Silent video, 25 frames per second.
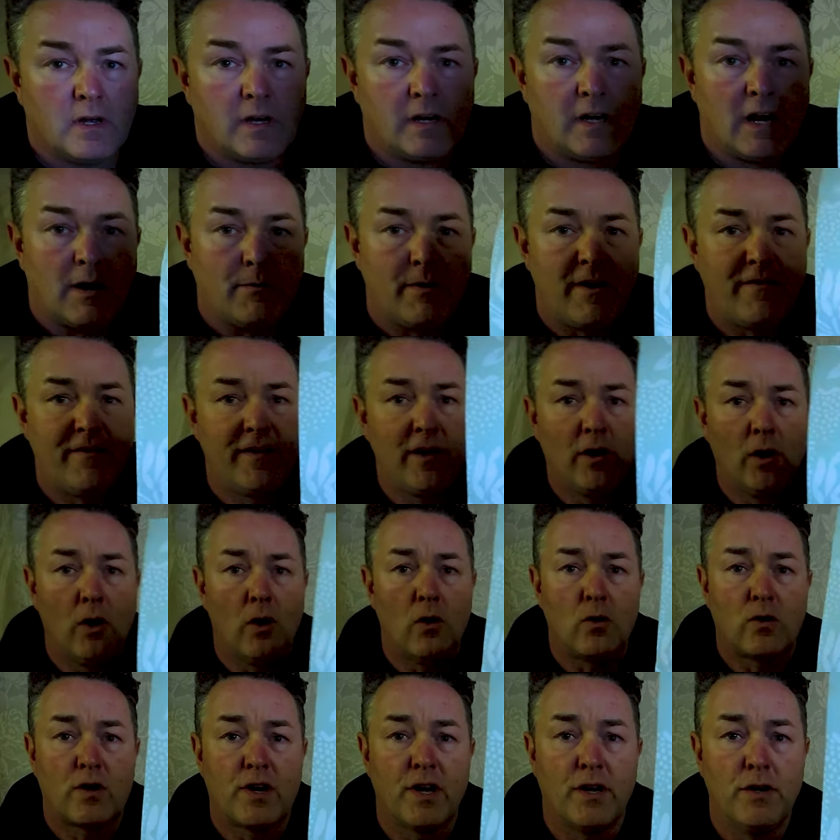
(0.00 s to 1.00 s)
Now, if you
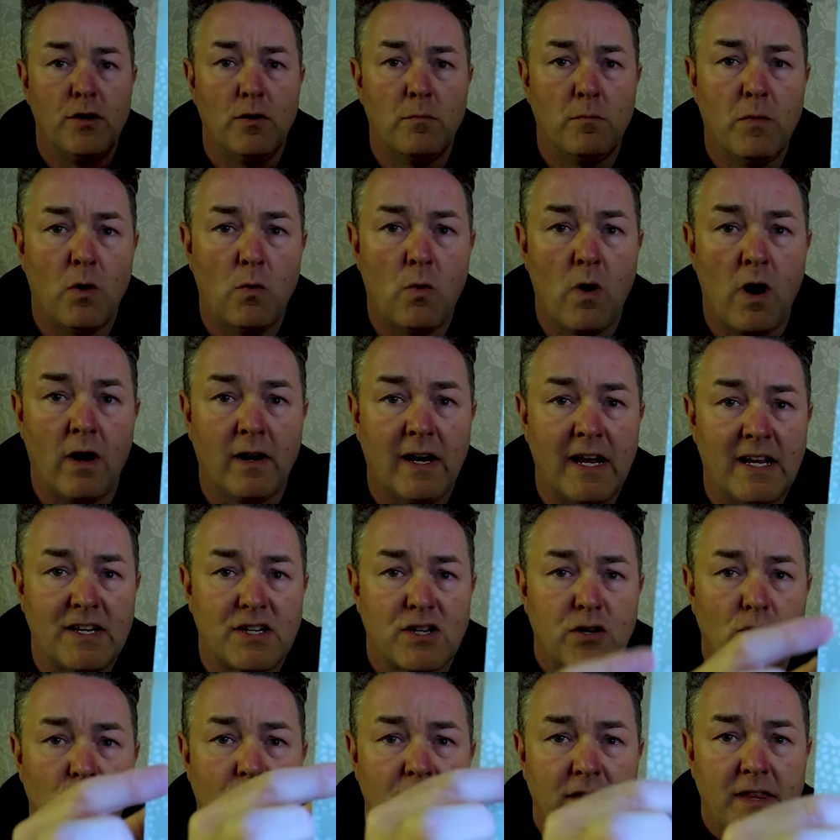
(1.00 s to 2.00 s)
look at number one,
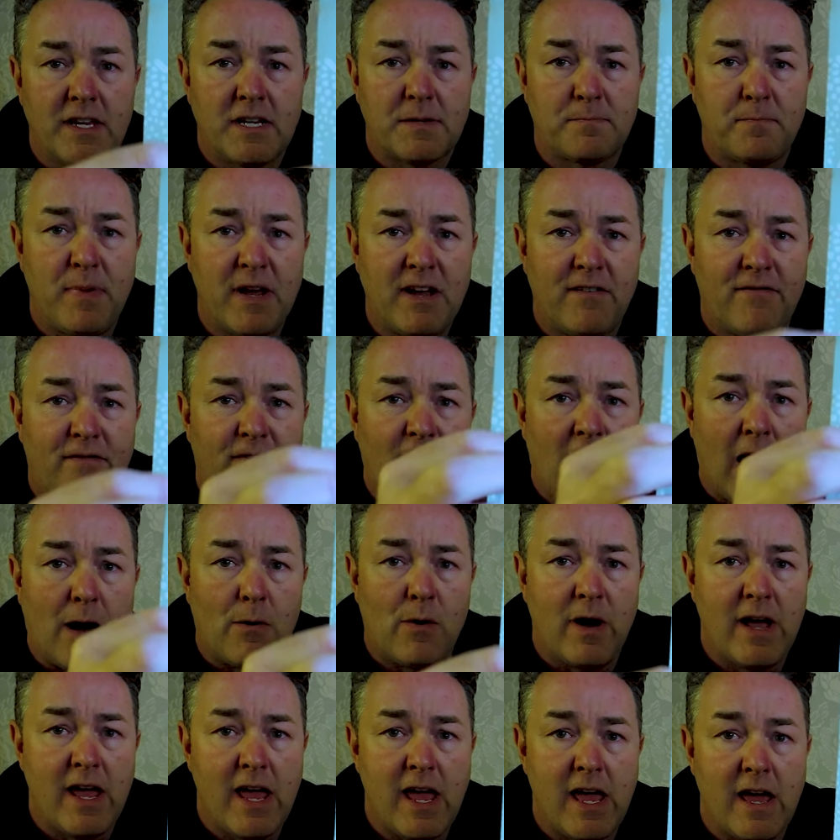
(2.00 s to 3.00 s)
let's look at this big
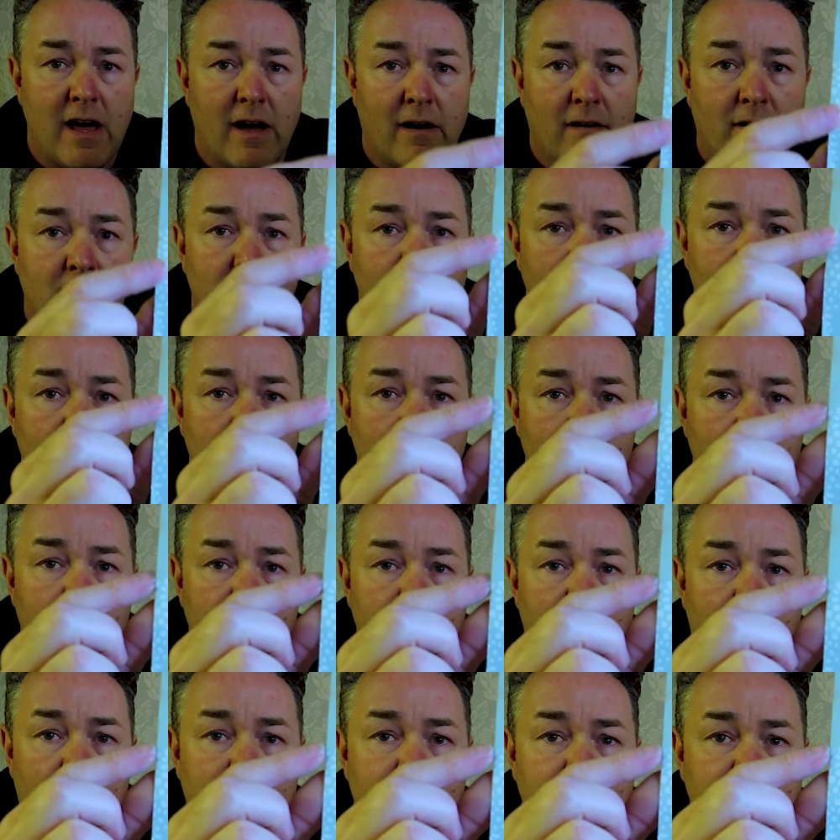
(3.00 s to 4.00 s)
flower here.
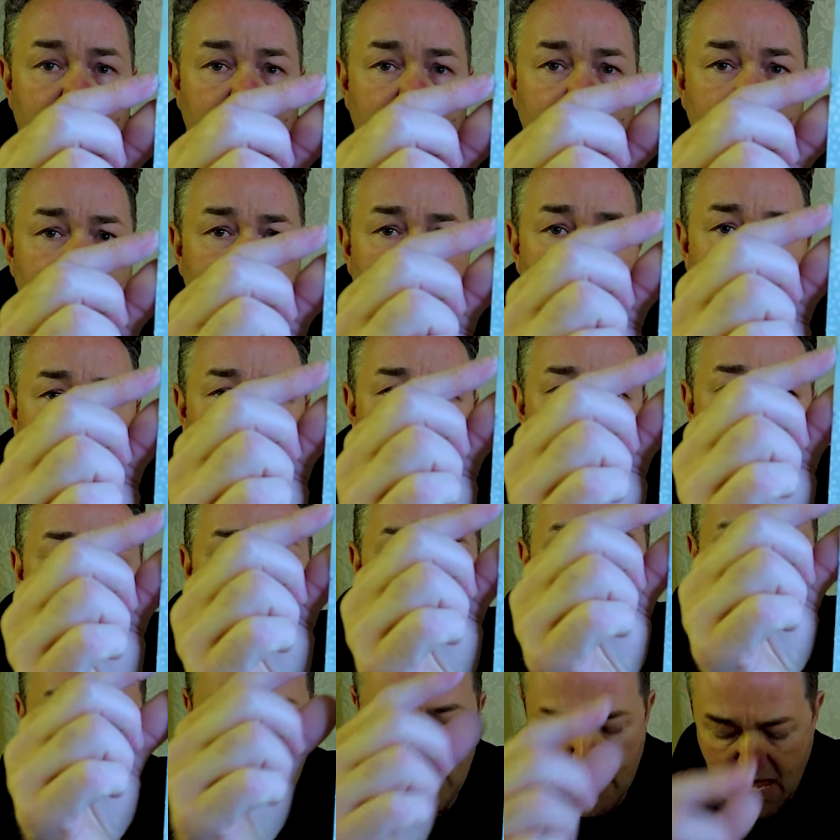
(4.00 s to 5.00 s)
Now, the distance
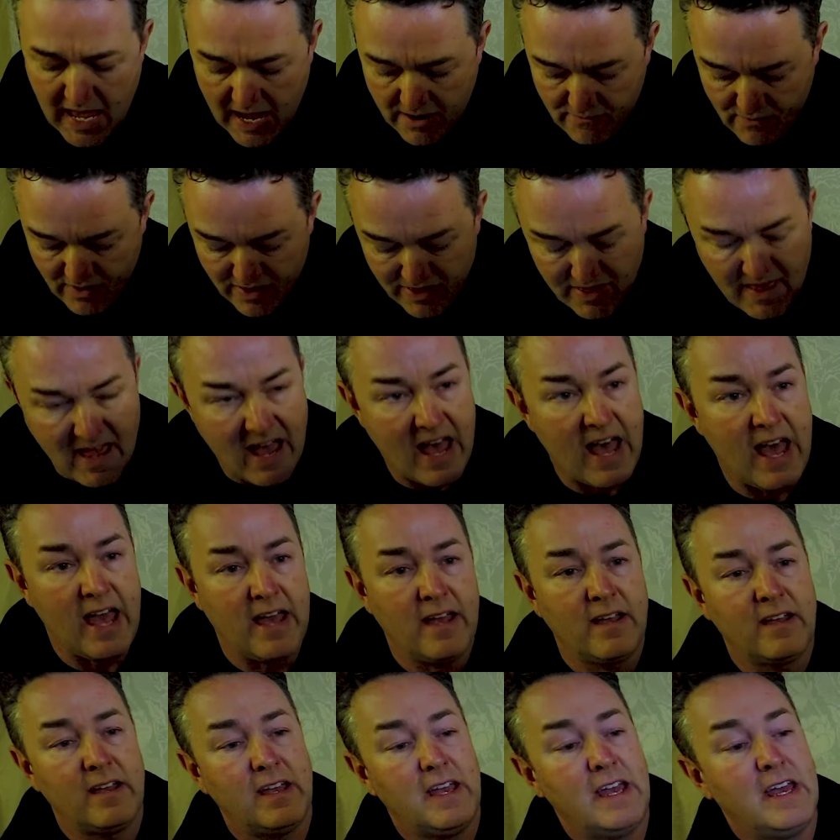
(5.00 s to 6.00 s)
between there and
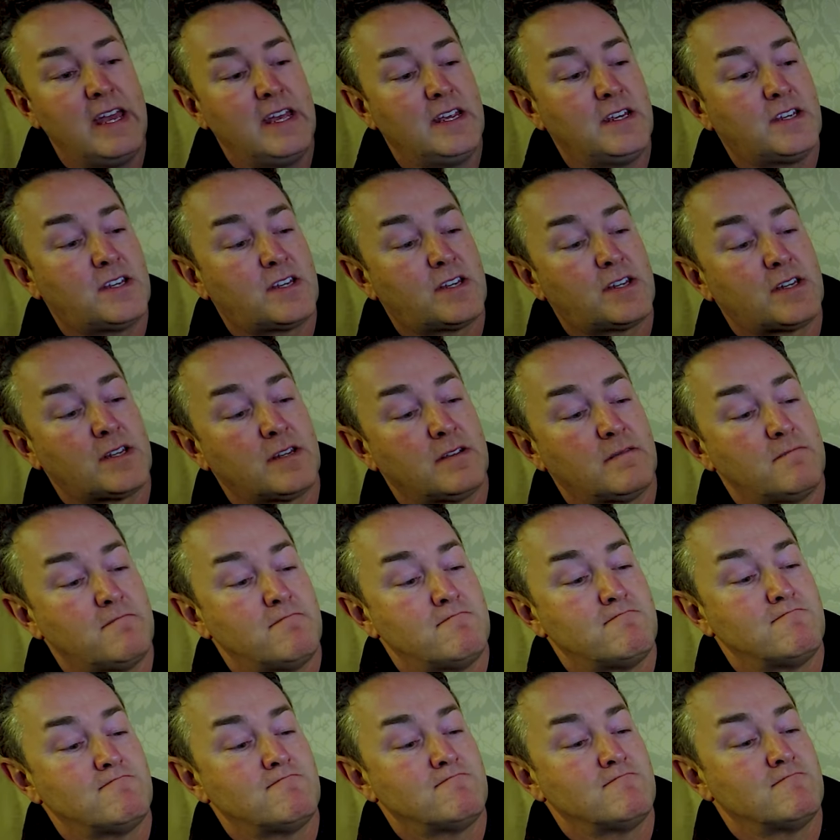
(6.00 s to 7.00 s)
there is,
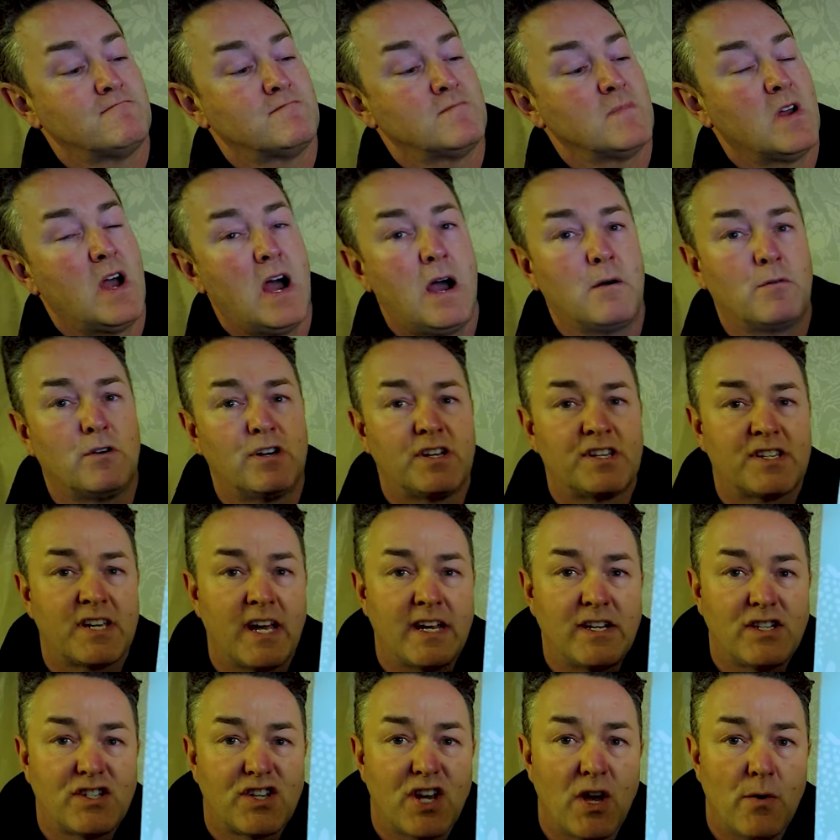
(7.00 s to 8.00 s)
I'm going to
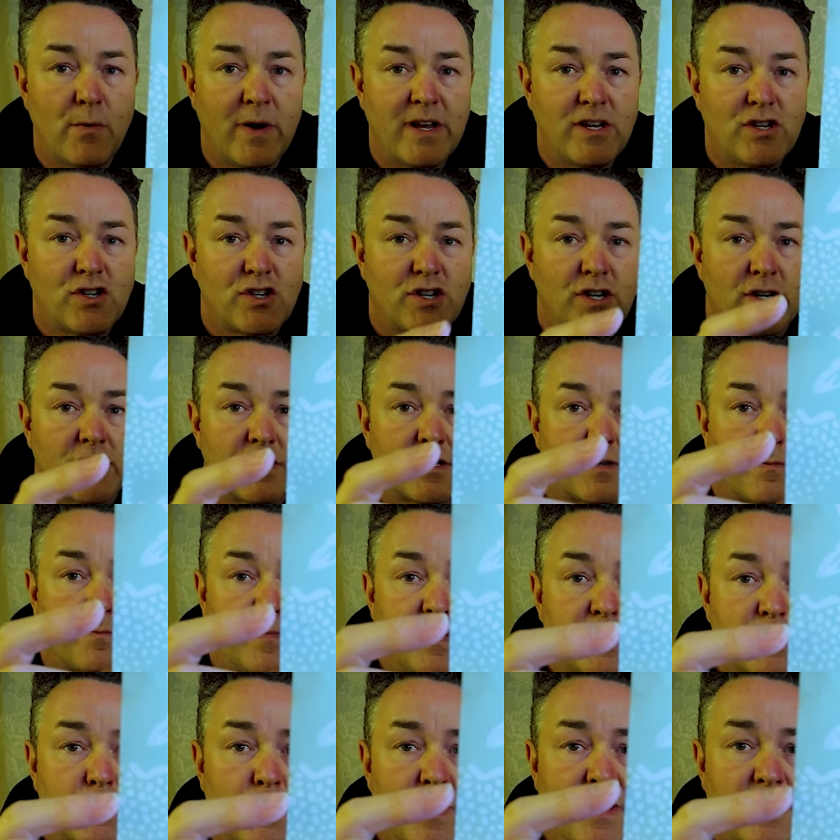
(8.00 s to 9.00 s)
say 2 inches,
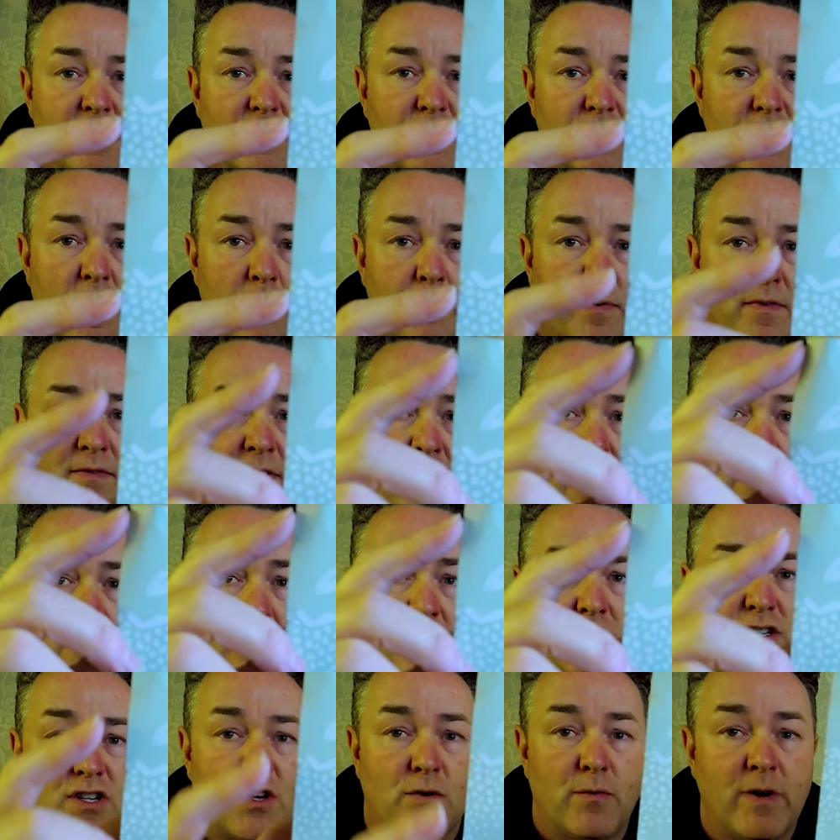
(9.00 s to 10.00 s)
between the top of there and
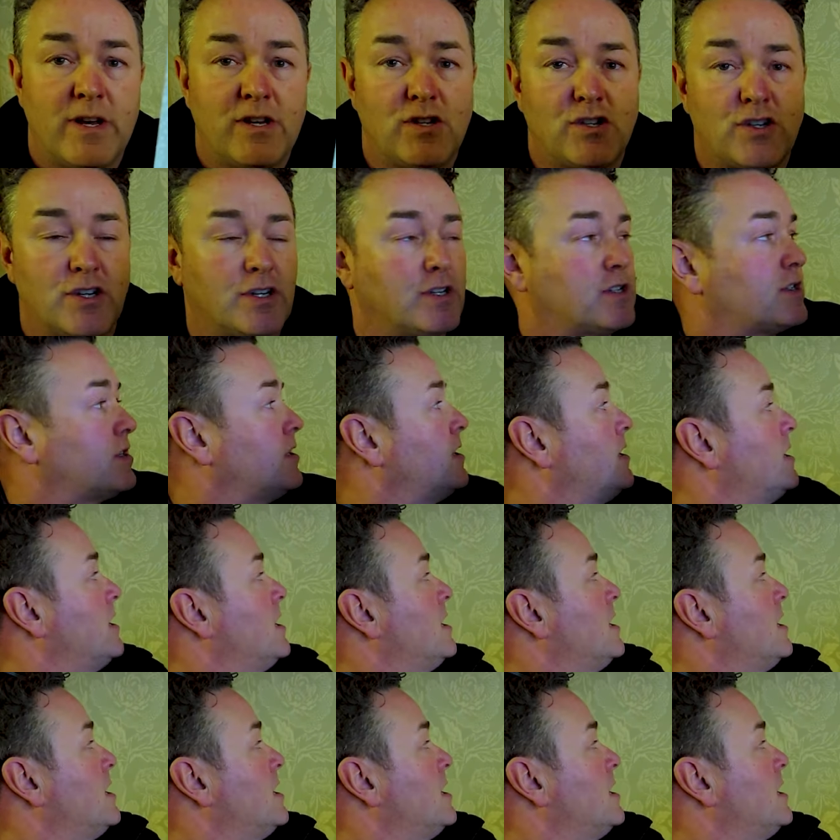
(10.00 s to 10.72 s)
the 2 inches.